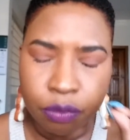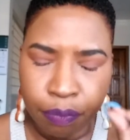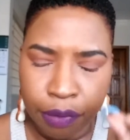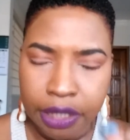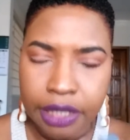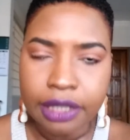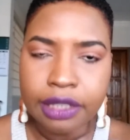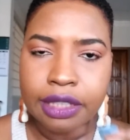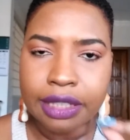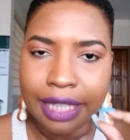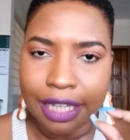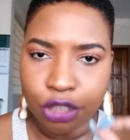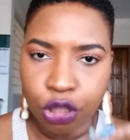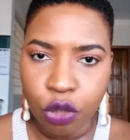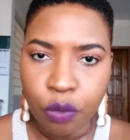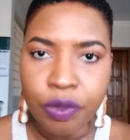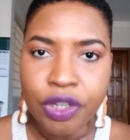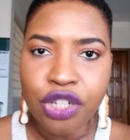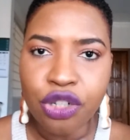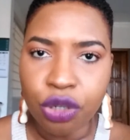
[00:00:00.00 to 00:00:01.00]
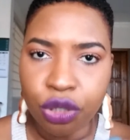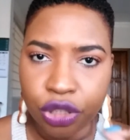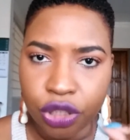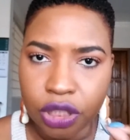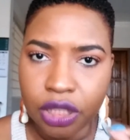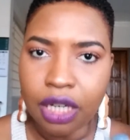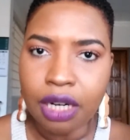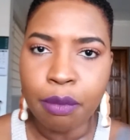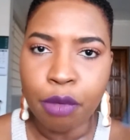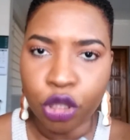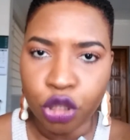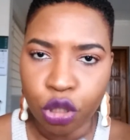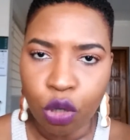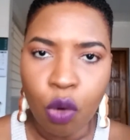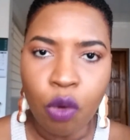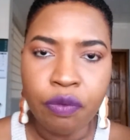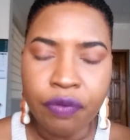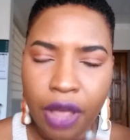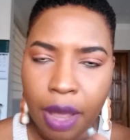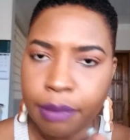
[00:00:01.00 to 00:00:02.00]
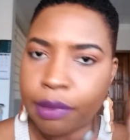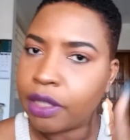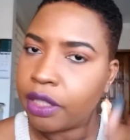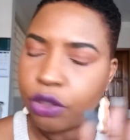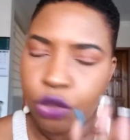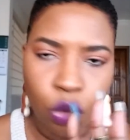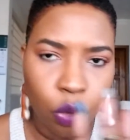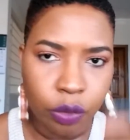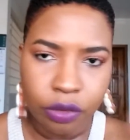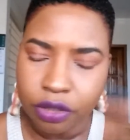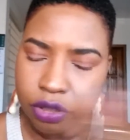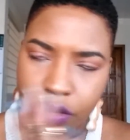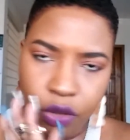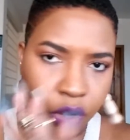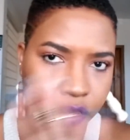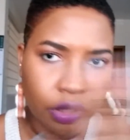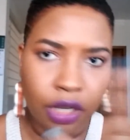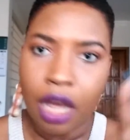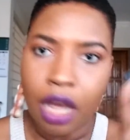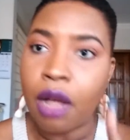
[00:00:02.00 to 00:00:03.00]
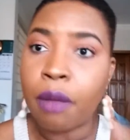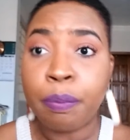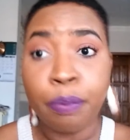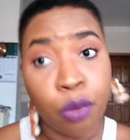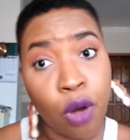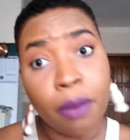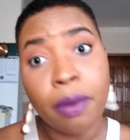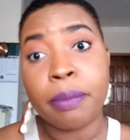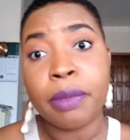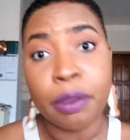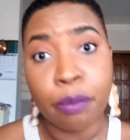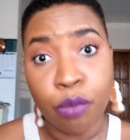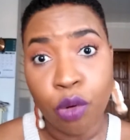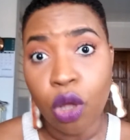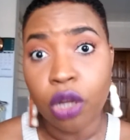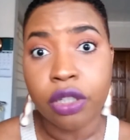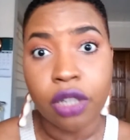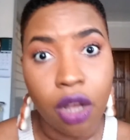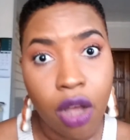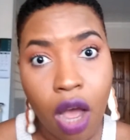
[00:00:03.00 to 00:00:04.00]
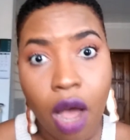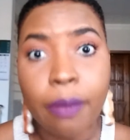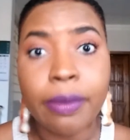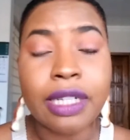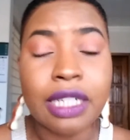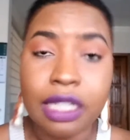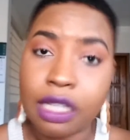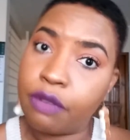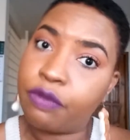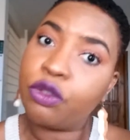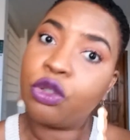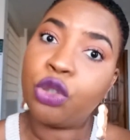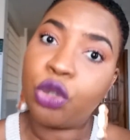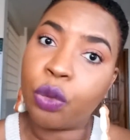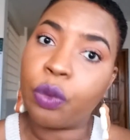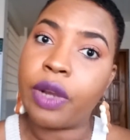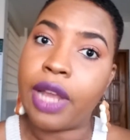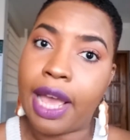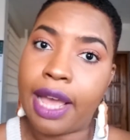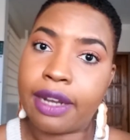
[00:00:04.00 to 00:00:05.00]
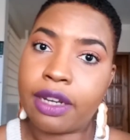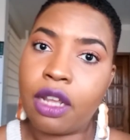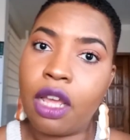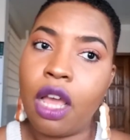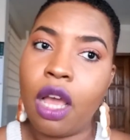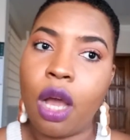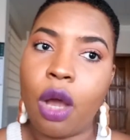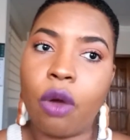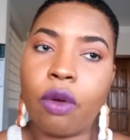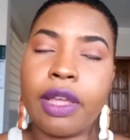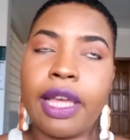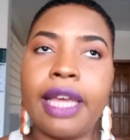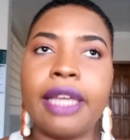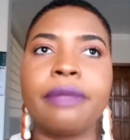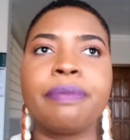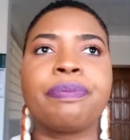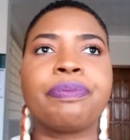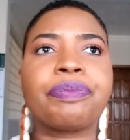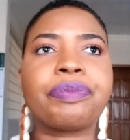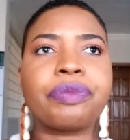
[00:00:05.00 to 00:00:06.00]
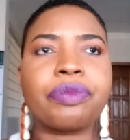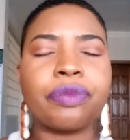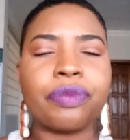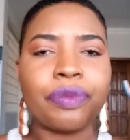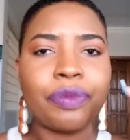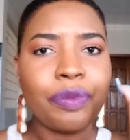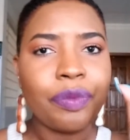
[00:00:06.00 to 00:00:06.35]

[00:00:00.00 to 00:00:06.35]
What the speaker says: please get your research done about your own family. Don't. I'll probably block the comments if you do that. Okay.